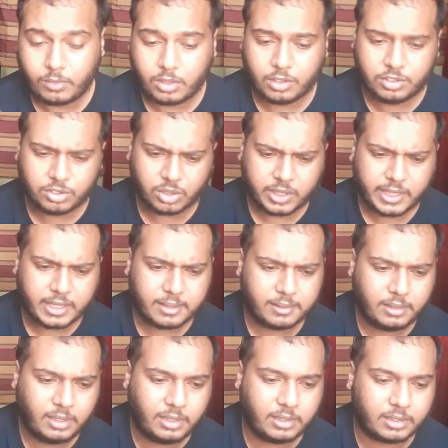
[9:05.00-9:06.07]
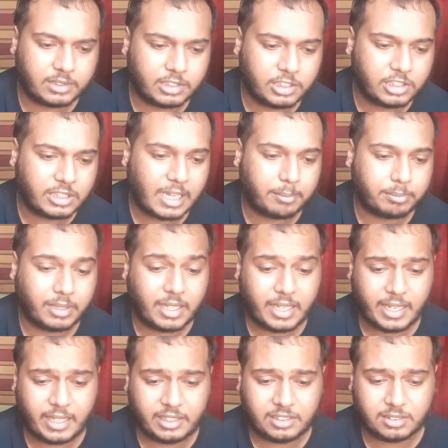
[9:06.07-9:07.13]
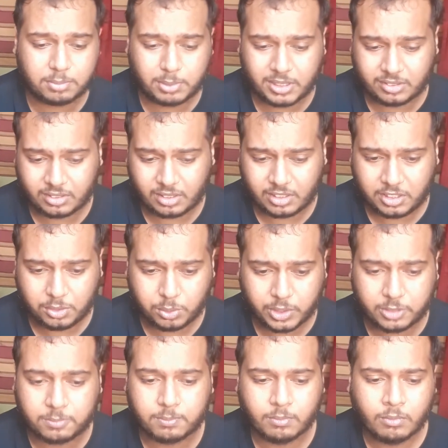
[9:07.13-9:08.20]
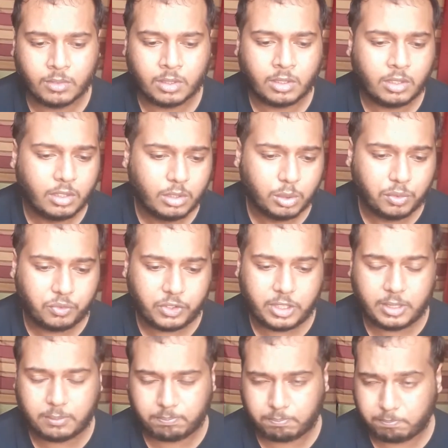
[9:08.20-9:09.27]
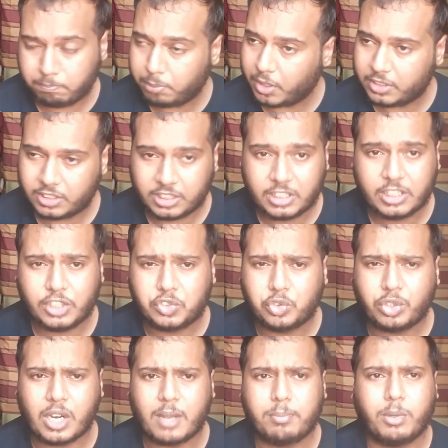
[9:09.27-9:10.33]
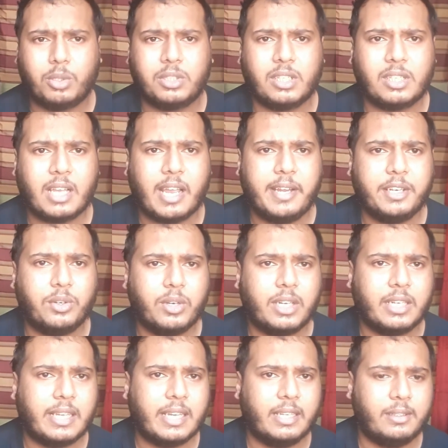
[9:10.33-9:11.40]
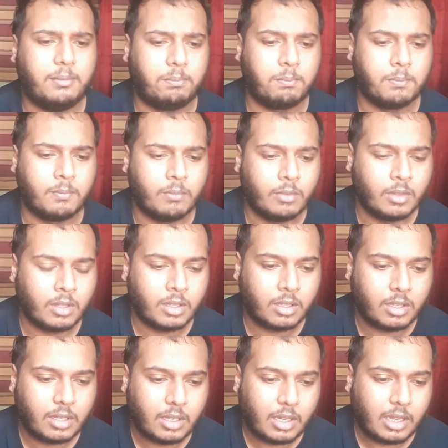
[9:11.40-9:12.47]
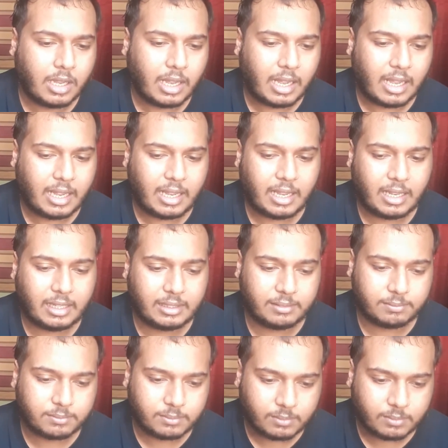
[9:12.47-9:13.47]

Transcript: So yeah, the chapter ends basically with Luffy punching the crap out of Kaido again. And